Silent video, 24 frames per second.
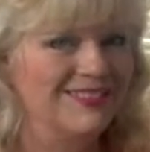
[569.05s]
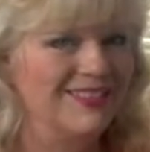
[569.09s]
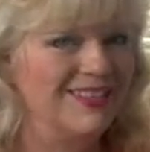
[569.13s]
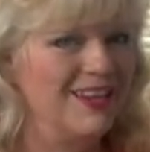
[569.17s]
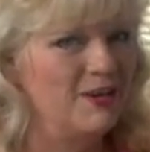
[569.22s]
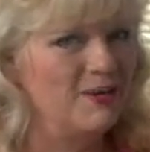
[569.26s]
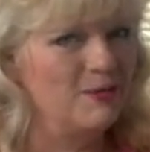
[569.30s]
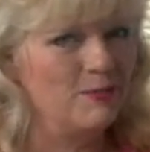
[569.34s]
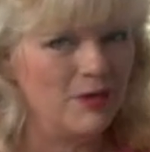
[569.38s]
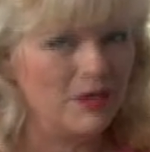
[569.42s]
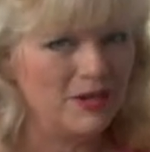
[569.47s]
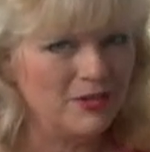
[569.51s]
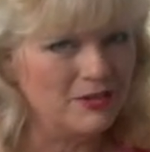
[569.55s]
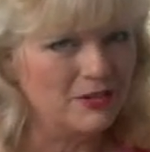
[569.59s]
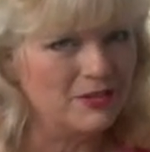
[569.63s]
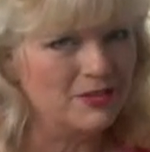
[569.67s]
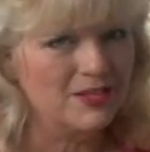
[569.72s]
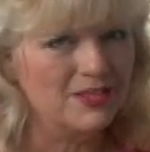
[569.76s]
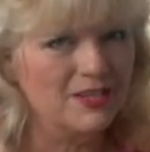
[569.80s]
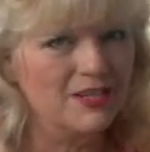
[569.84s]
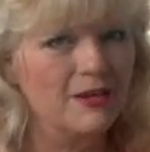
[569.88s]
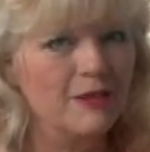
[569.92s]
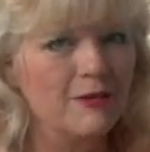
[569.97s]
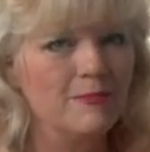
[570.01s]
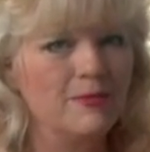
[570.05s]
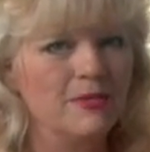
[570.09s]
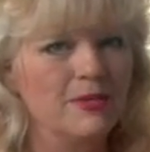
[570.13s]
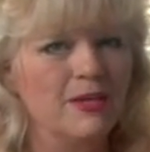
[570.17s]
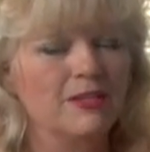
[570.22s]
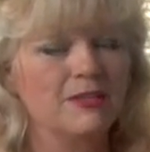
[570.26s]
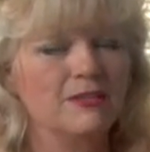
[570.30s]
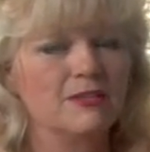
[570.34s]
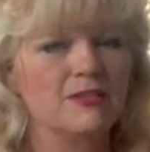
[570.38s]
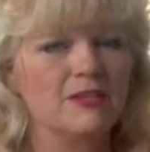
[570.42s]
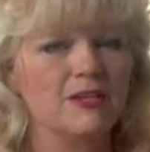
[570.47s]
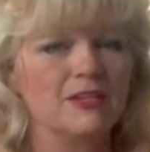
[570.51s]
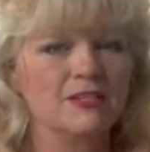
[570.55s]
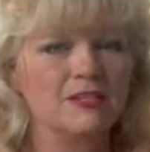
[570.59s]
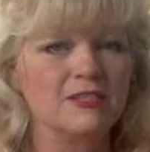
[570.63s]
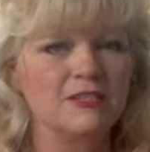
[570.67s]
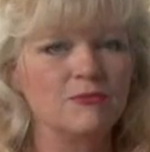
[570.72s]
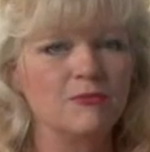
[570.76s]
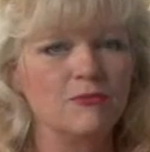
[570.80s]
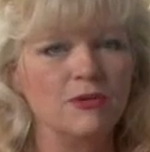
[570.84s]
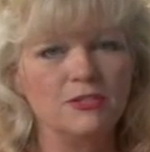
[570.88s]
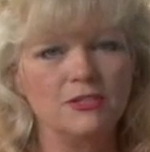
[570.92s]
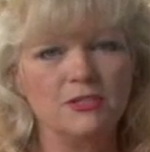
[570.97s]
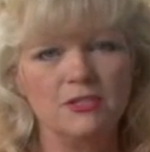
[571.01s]
Chiropractors can help that. So I
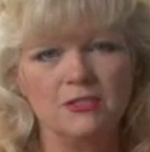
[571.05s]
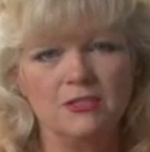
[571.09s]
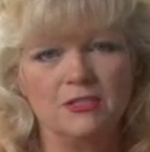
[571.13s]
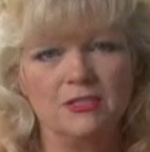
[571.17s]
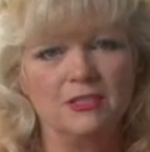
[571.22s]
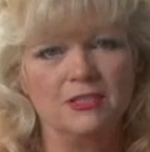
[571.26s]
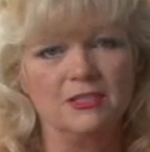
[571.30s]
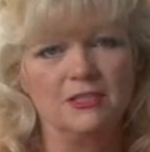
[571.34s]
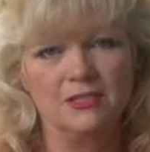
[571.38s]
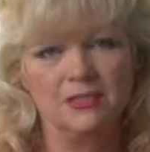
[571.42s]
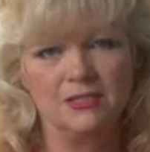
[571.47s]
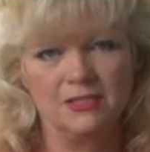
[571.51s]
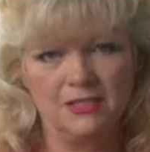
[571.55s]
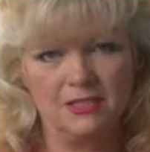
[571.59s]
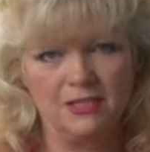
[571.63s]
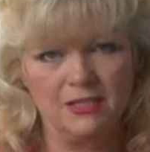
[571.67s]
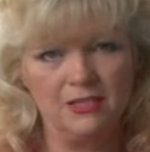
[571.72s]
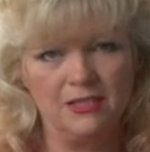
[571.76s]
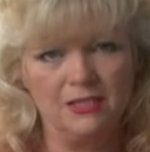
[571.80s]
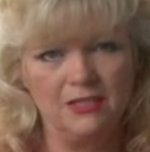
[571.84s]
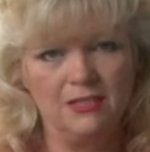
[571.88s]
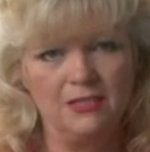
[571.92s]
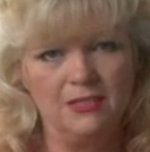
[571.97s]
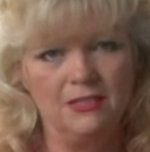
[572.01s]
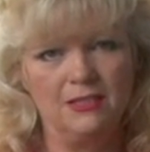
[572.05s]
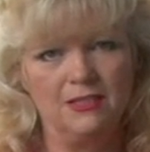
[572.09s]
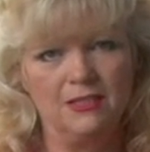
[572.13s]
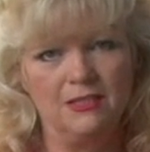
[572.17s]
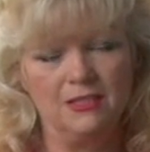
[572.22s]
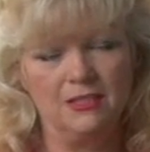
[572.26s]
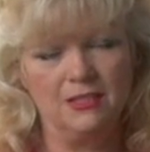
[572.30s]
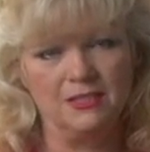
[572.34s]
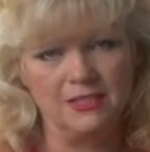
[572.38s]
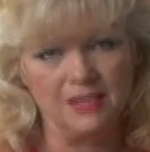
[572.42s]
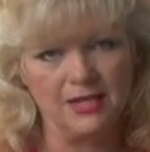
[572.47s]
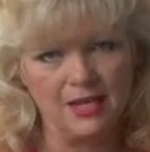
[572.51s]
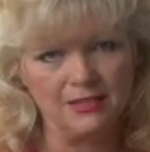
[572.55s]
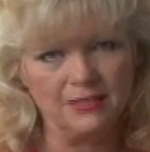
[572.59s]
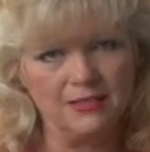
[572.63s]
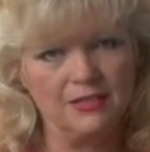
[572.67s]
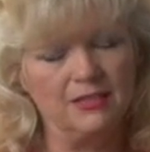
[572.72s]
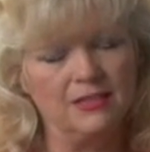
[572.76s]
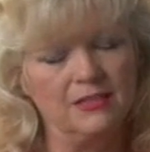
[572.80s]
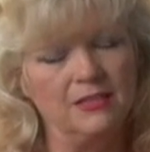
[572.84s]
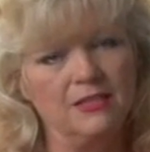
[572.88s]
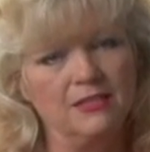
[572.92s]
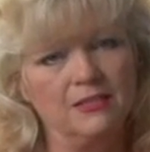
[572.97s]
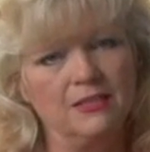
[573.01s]
just want you to see the exact
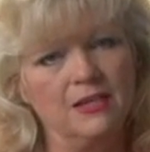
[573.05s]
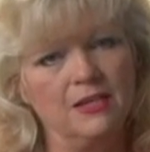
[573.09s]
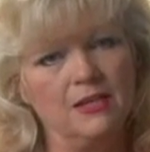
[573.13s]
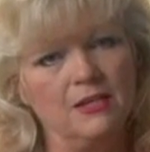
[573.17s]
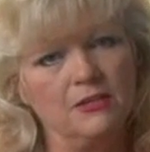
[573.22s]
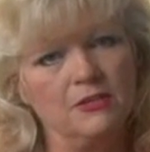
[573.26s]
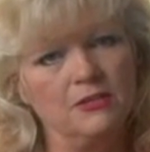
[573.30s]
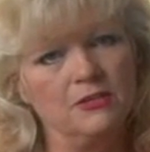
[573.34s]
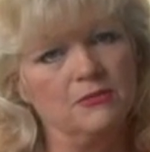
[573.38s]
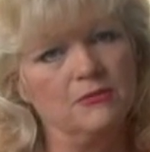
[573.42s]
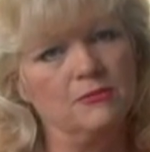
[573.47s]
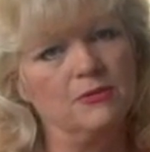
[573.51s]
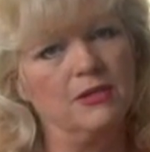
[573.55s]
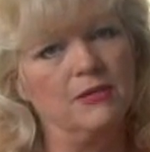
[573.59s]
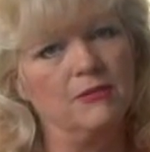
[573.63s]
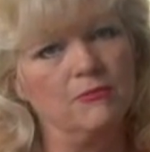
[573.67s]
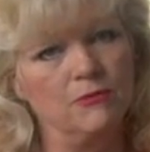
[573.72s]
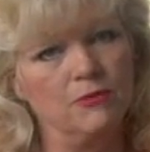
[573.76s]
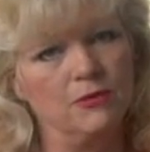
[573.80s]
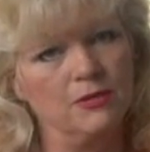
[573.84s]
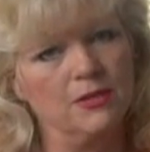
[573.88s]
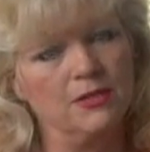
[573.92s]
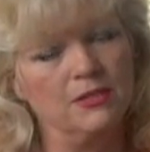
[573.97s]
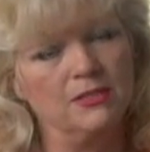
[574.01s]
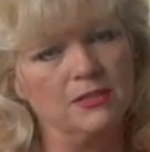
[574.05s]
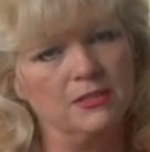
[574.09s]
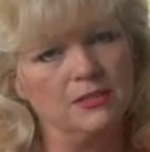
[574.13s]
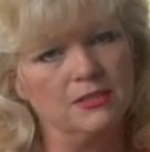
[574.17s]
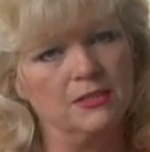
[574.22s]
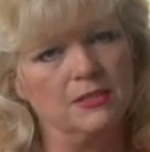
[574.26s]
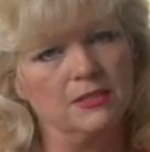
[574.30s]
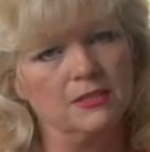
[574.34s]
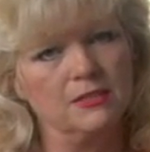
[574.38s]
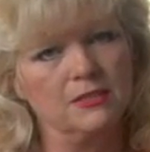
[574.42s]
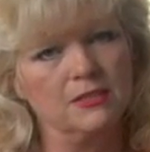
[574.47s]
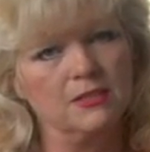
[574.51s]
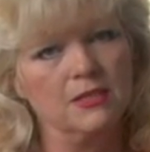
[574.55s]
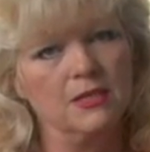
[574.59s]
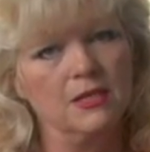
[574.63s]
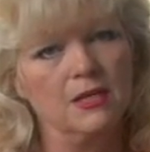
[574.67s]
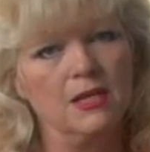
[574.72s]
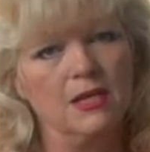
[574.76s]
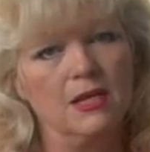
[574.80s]
technique that I use when I work on dizziness.